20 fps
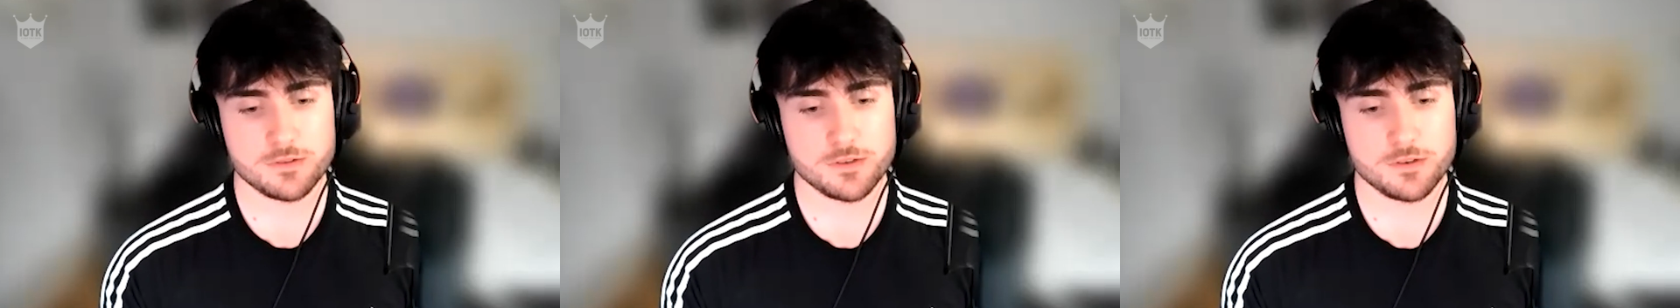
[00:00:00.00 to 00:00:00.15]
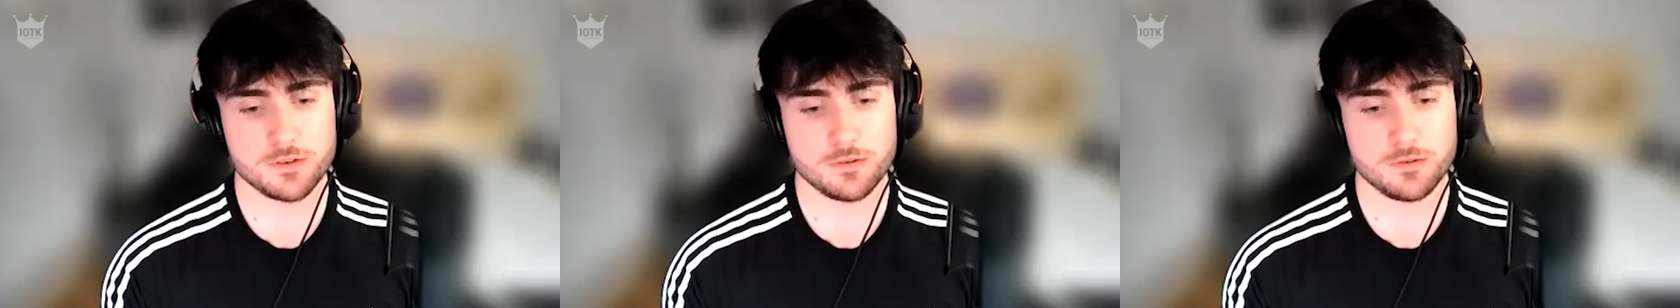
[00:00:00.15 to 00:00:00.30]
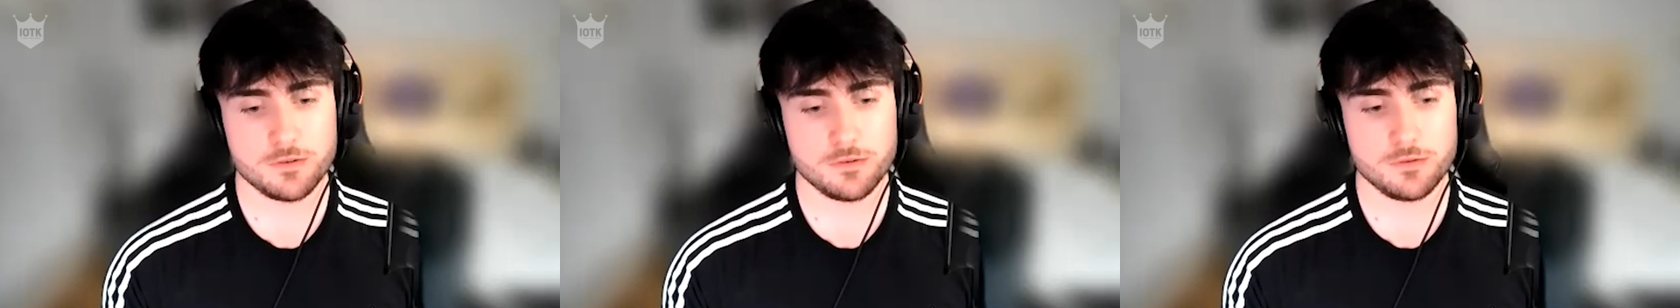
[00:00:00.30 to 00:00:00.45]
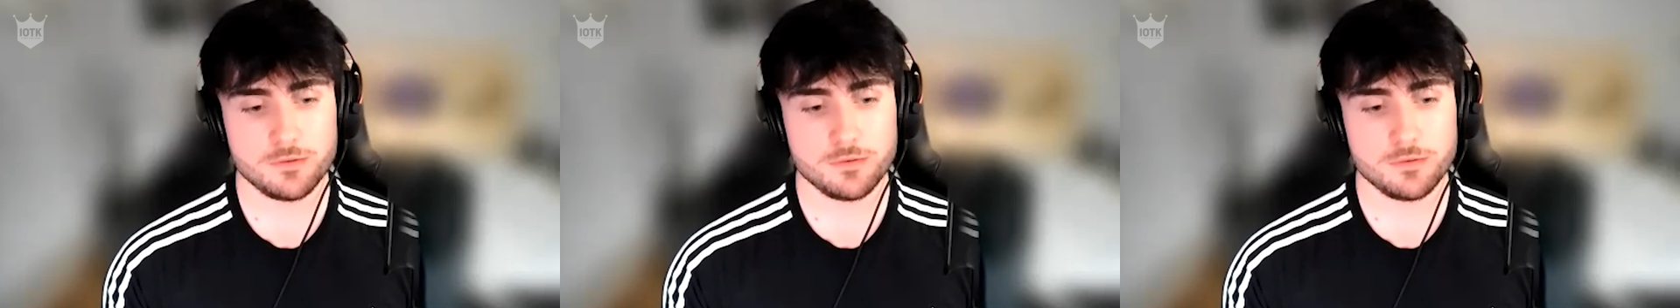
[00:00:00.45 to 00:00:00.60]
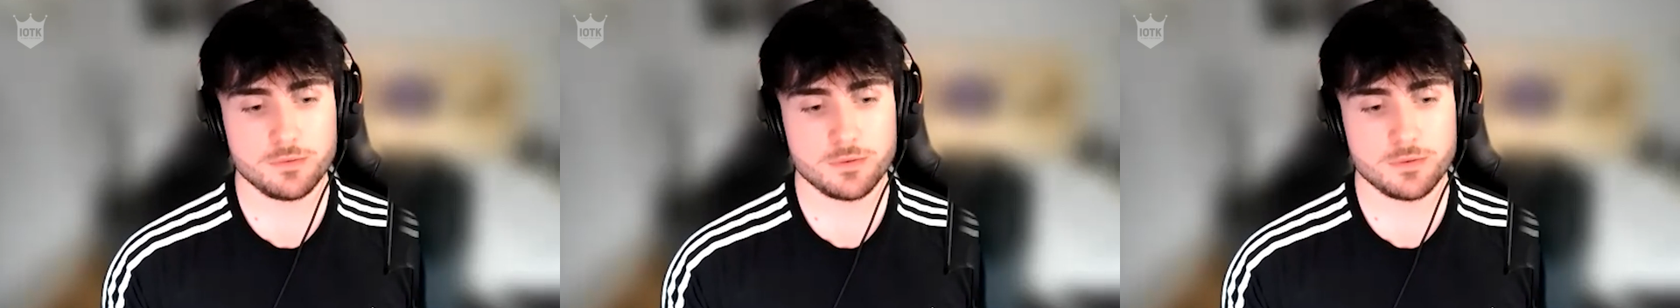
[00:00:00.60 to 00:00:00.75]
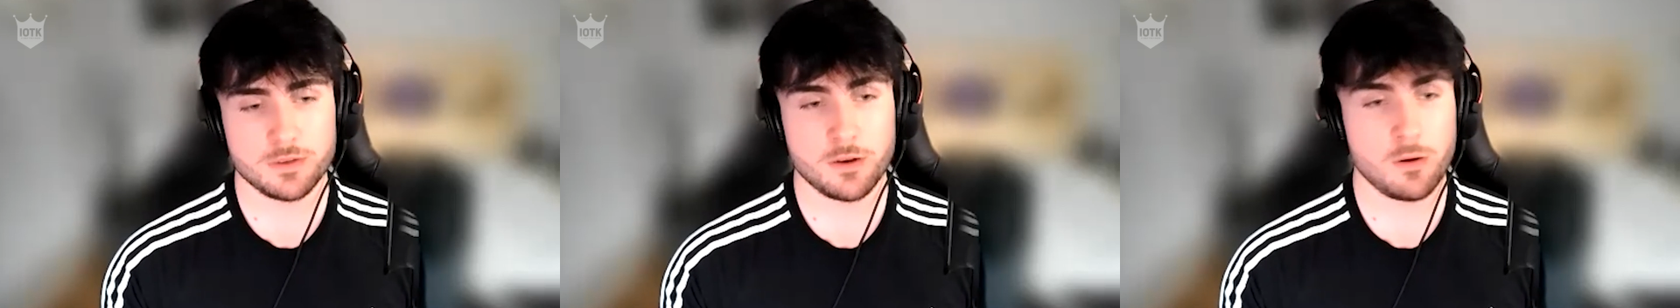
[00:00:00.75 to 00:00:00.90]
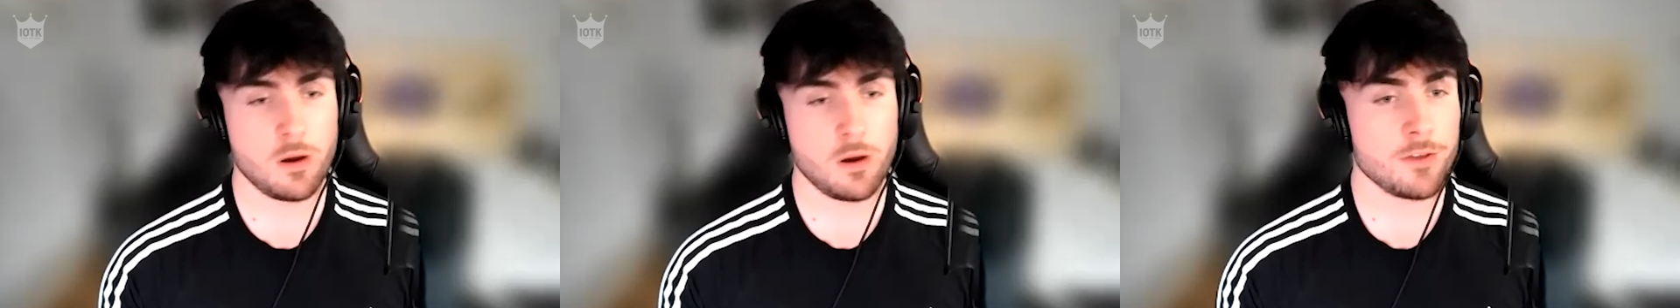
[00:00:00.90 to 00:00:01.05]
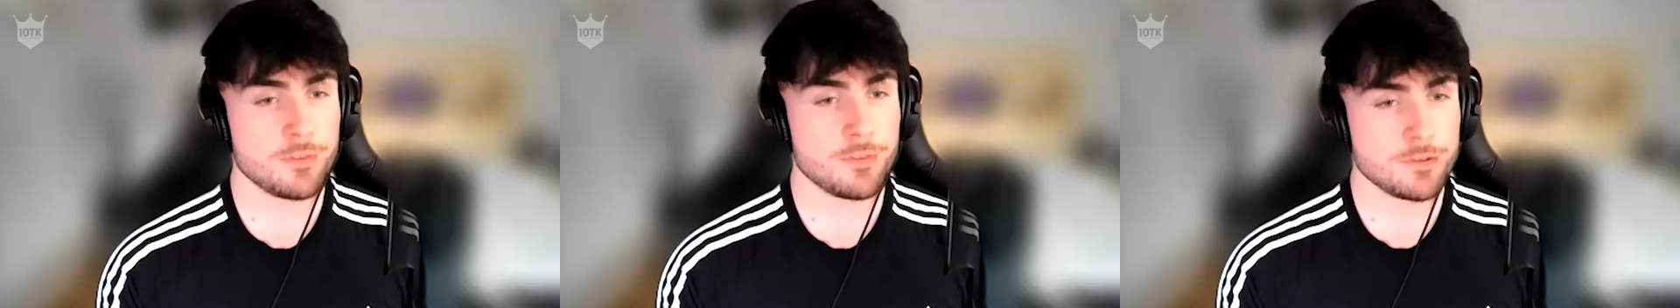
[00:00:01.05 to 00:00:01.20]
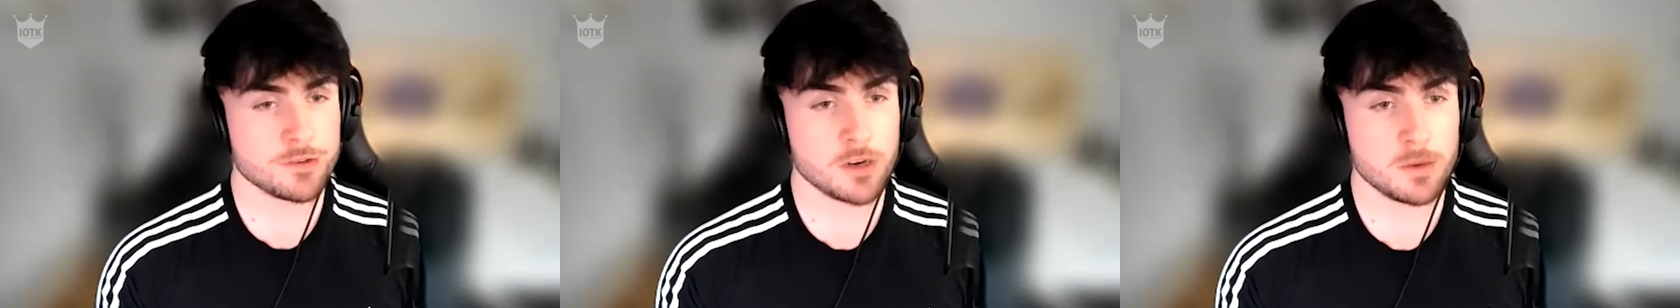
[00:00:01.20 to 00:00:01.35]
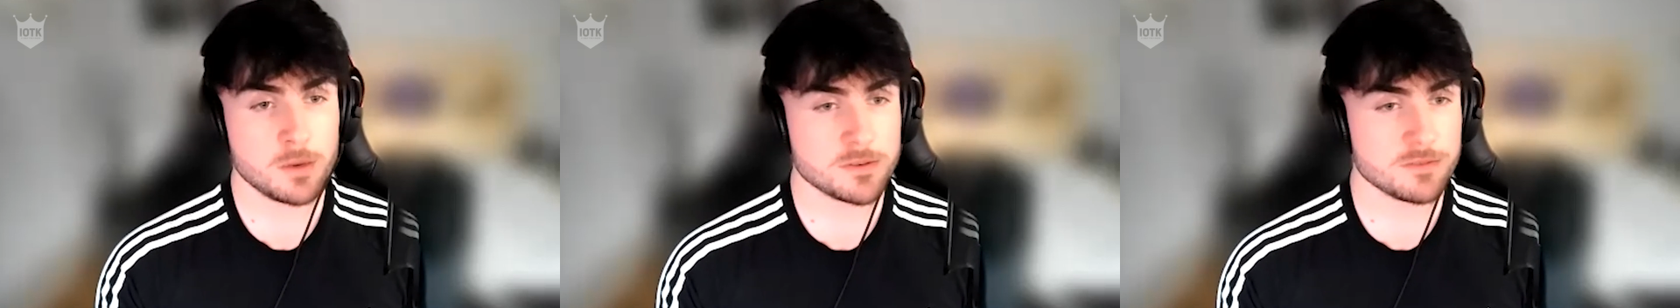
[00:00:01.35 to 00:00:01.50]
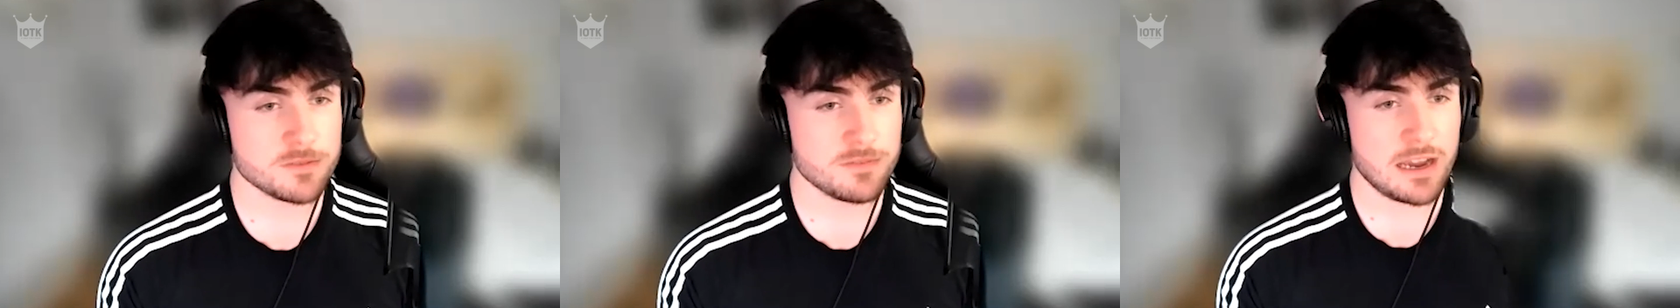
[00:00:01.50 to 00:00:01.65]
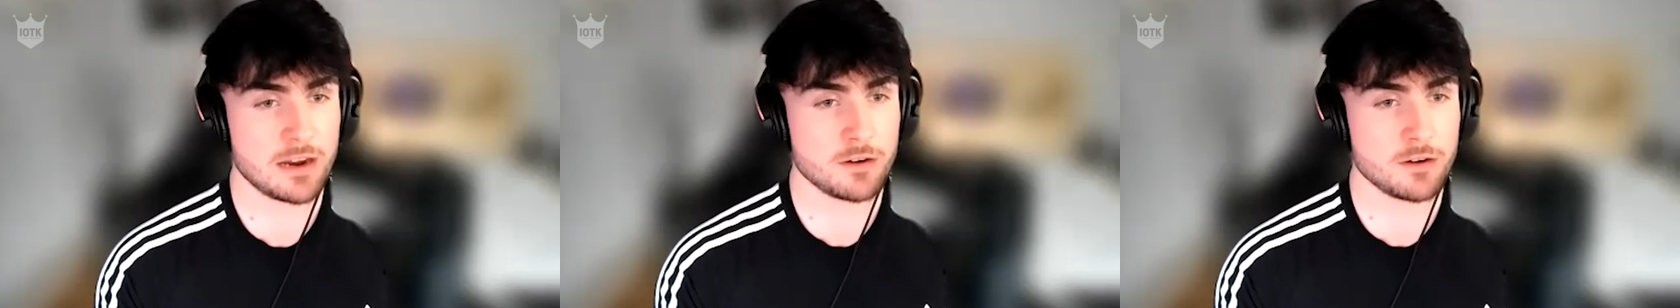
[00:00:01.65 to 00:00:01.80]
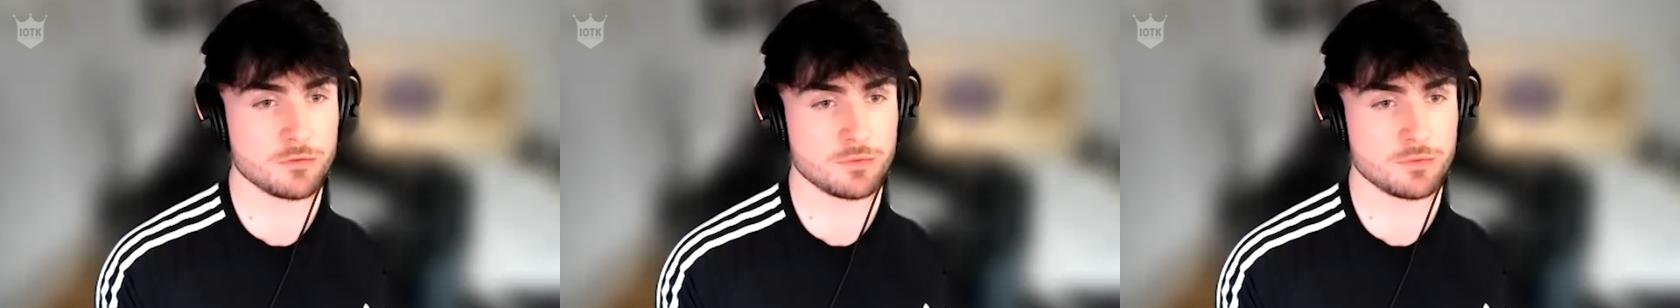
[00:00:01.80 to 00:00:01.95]
to other types of
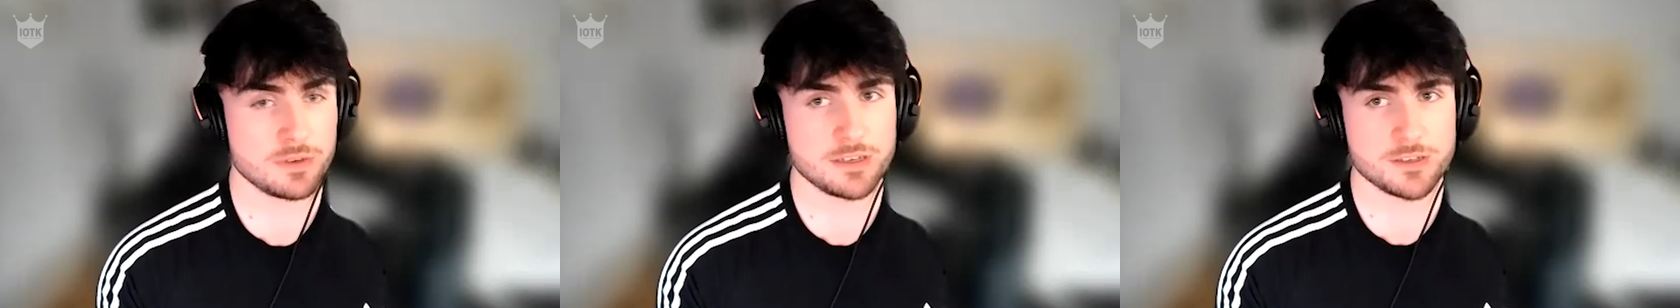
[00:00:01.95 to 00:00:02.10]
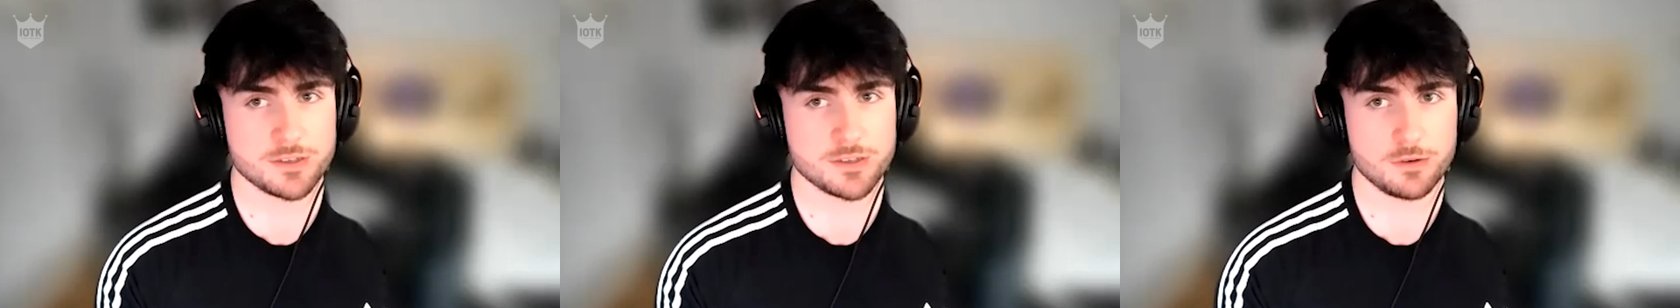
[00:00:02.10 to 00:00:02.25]
outreach.